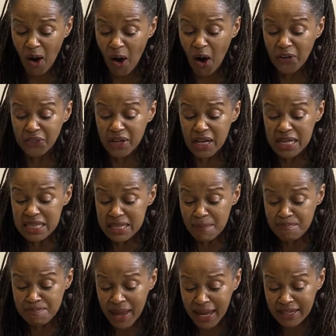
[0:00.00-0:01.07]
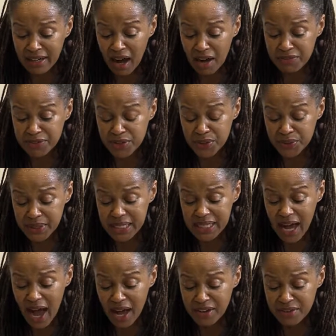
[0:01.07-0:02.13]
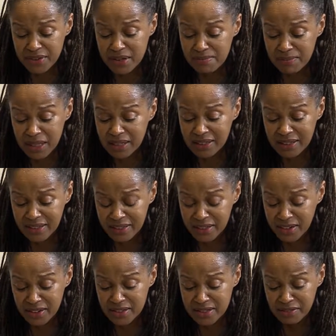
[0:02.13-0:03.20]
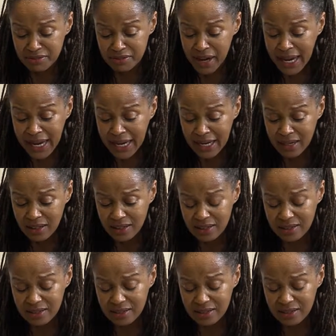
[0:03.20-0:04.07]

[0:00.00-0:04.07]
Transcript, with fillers: on the bed of 300 million years of rain.